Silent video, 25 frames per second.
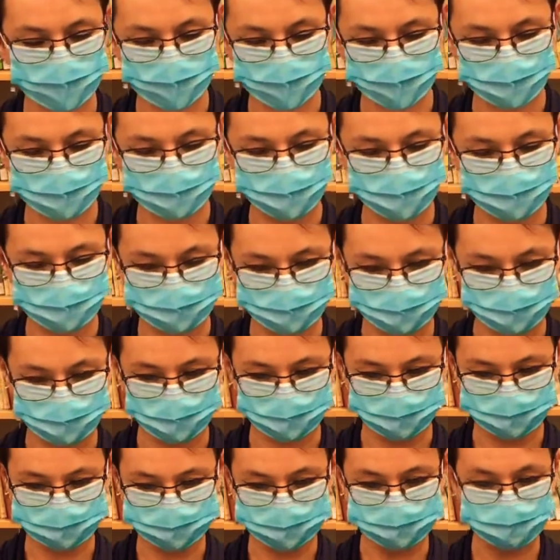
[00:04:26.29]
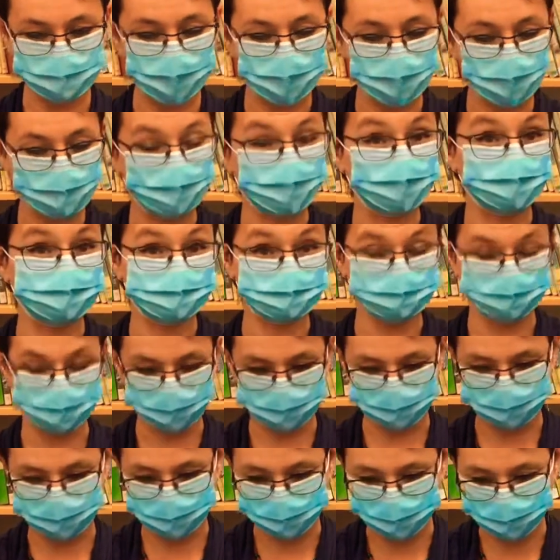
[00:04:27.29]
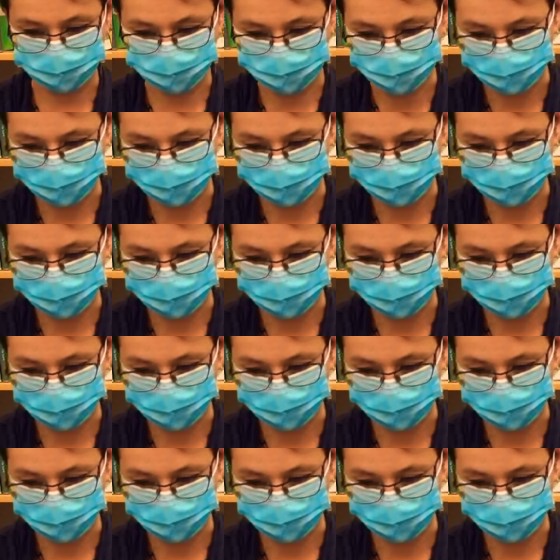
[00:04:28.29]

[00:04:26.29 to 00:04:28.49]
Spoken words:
with our top edge marker,